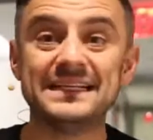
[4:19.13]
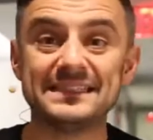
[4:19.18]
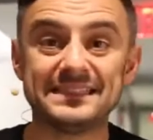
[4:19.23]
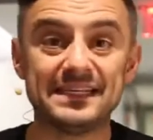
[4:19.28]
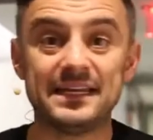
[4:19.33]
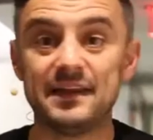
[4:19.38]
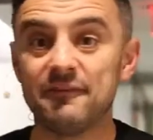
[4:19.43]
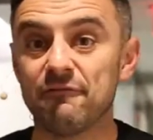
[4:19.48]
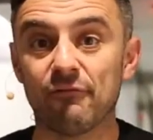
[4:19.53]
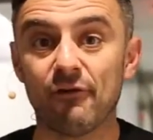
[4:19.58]

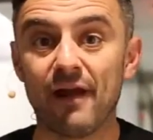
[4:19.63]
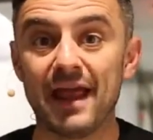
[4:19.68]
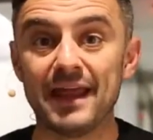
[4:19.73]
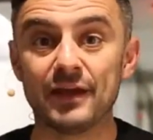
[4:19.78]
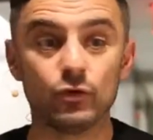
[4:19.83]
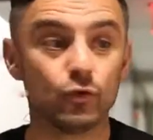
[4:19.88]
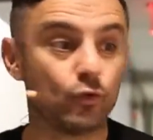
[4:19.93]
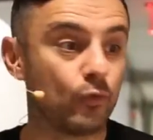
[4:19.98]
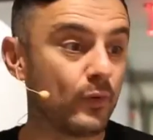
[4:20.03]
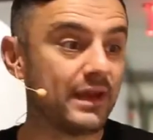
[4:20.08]
Sidney
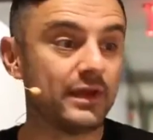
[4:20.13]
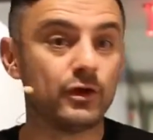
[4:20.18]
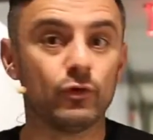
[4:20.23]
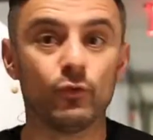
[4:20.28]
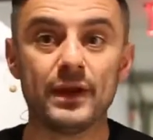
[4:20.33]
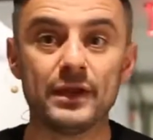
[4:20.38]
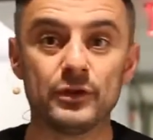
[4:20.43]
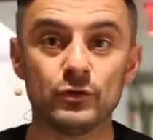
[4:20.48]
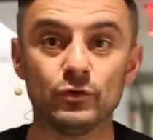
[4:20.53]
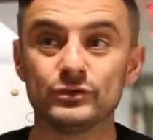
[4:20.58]
Frank, who created
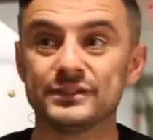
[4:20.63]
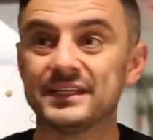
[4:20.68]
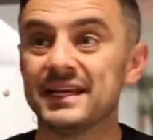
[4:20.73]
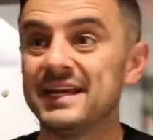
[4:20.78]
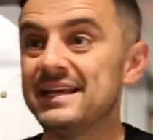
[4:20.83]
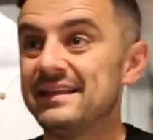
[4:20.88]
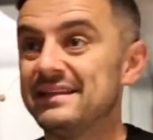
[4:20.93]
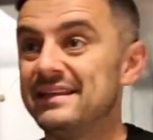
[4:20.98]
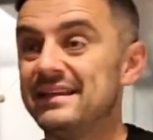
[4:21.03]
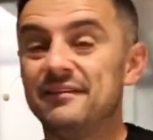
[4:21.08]
Grey Goose,
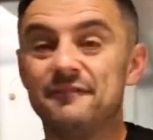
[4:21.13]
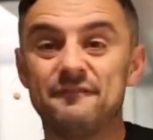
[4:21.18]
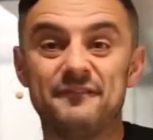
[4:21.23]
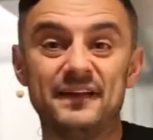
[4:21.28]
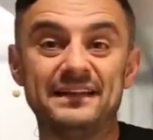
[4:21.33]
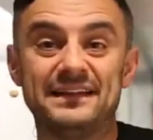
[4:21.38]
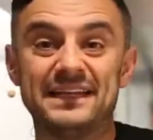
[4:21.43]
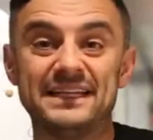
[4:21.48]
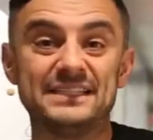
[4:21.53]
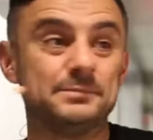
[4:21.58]
didn't
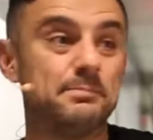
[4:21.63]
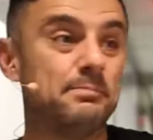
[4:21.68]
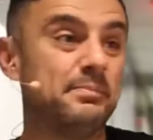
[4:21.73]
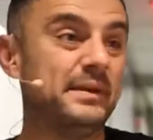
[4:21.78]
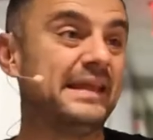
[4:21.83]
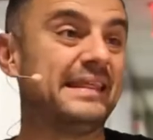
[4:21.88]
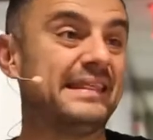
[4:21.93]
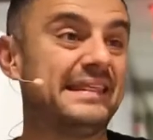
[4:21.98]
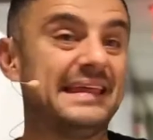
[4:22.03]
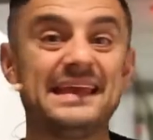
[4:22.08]
invent his
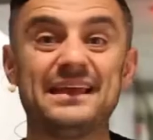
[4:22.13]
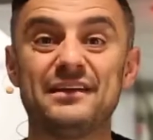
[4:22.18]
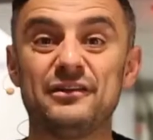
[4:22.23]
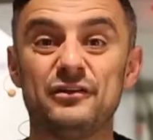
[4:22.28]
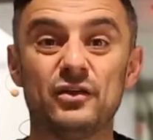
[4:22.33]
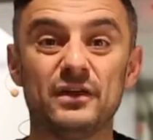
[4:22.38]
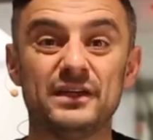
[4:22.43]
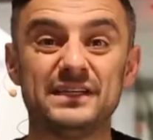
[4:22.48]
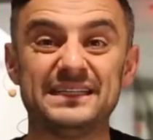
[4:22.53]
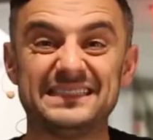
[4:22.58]
big thing
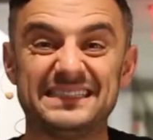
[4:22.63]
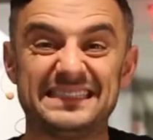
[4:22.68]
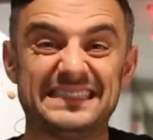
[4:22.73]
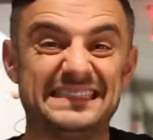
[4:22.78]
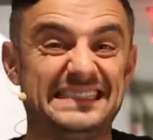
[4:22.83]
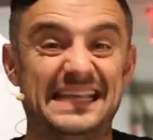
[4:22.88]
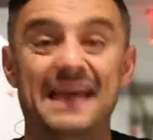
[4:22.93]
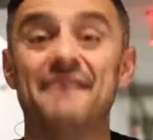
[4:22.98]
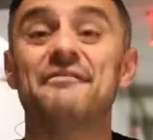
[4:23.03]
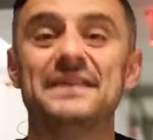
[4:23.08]
until in the
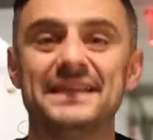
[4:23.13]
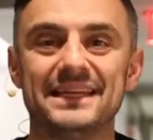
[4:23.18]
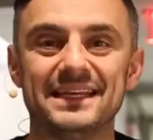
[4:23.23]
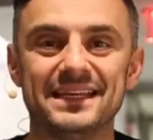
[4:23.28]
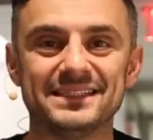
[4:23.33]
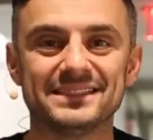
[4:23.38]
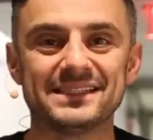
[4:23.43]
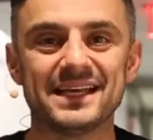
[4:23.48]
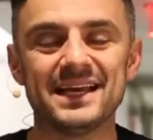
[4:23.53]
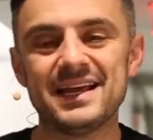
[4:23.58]

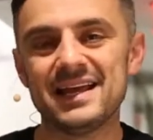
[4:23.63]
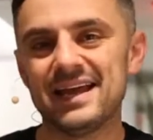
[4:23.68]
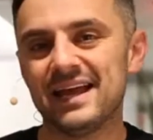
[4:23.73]
70s.